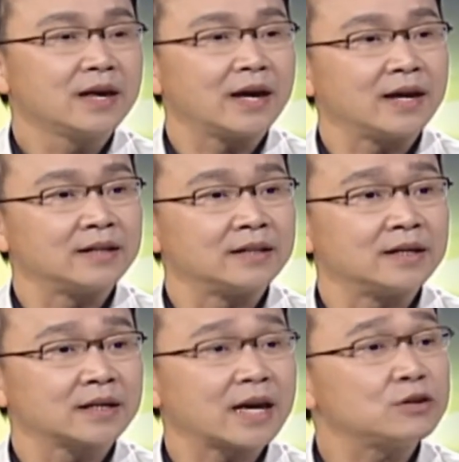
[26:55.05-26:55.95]

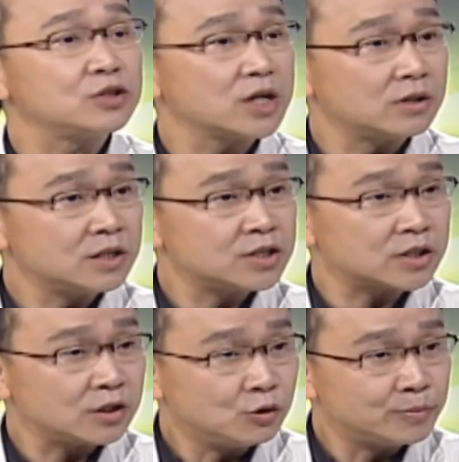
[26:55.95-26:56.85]
And can you tell us
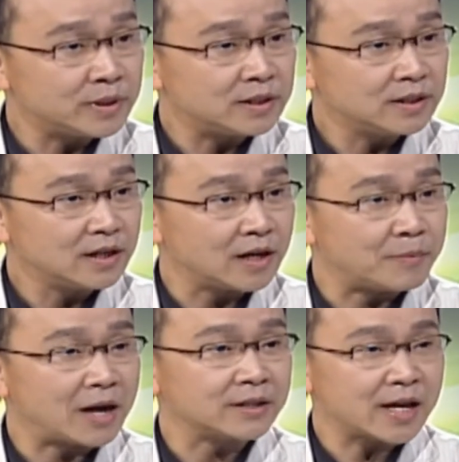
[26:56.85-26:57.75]
a little bit
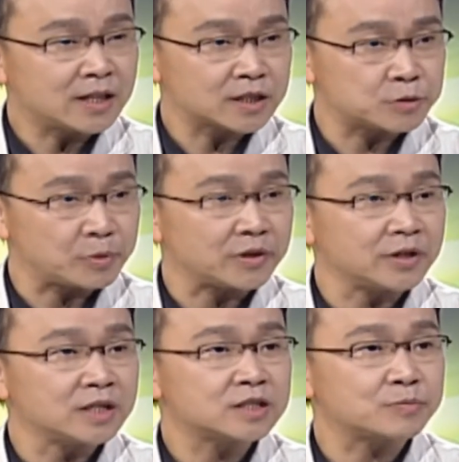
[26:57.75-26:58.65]
about that
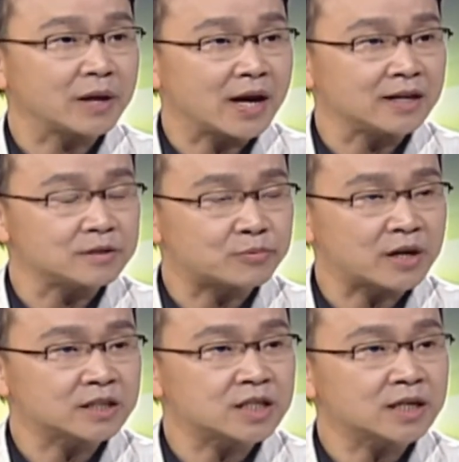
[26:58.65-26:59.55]
experience behind the
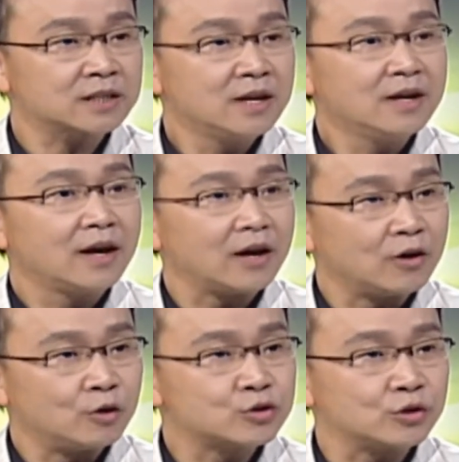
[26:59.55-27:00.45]
project and
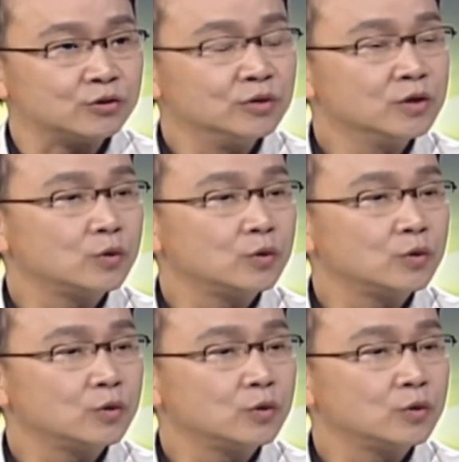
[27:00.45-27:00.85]
also